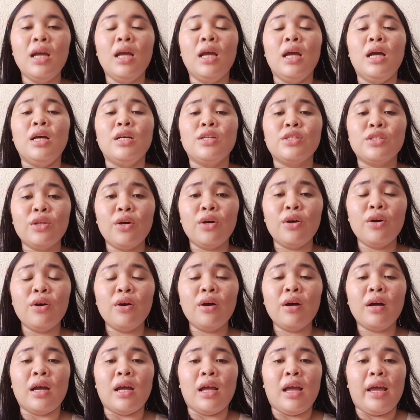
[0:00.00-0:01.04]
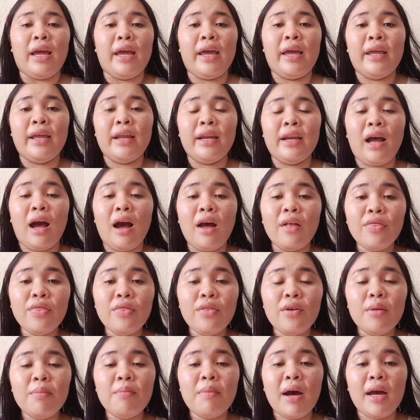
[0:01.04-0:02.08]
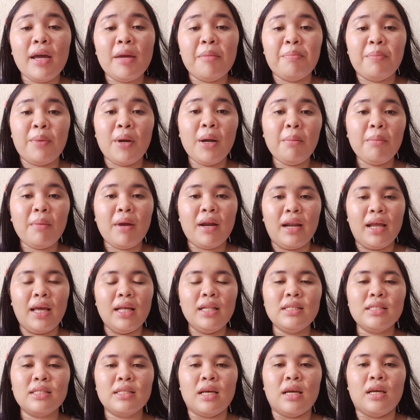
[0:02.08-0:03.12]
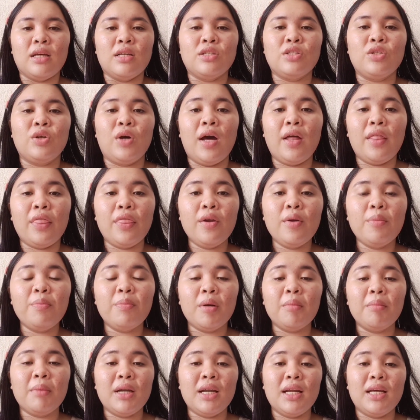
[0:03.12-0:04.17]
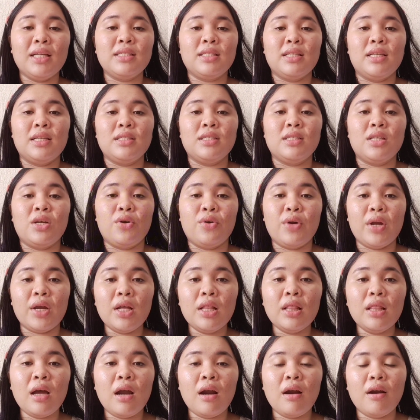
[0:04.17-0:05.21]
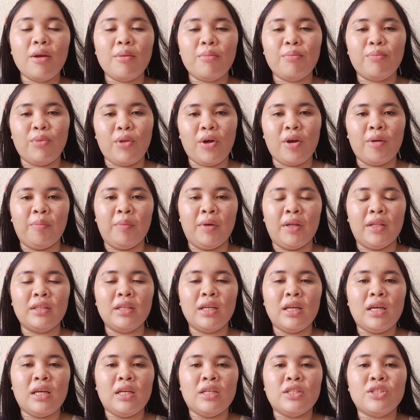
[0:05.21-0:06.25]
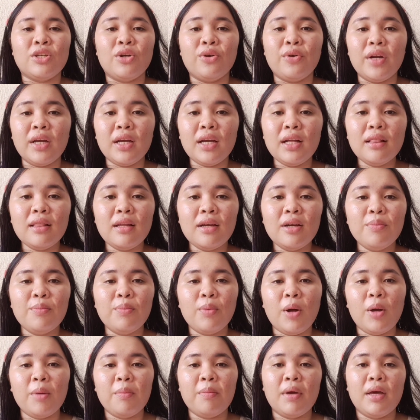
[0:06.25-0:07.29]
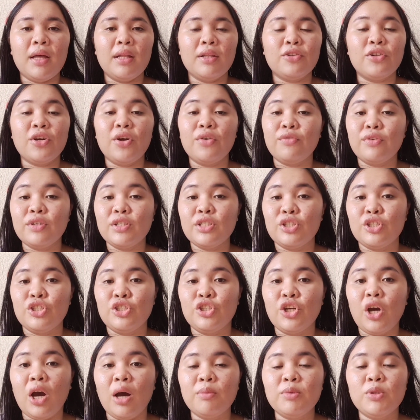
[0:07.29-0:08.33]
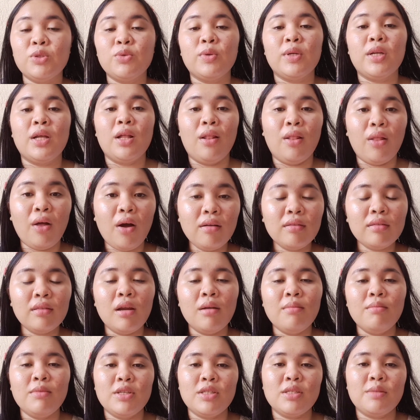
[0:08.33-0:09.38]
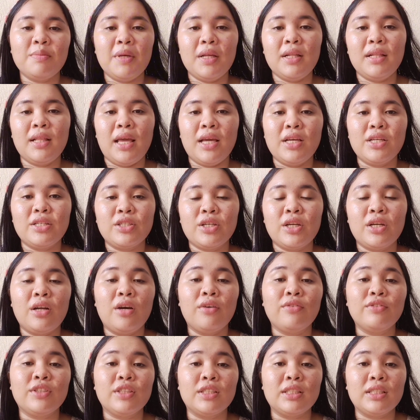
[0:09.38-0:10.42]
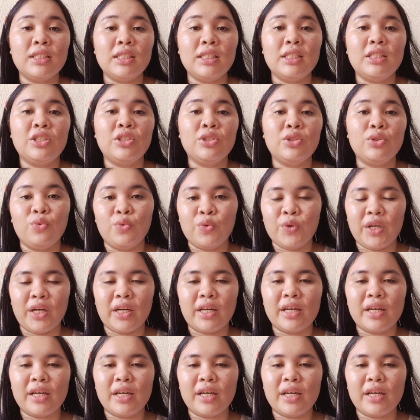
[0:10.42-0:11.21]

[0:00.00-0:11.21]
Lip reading: So, under permanence is the regular employment. So, regular employment refers to jobs with a long-term expectation of continued work.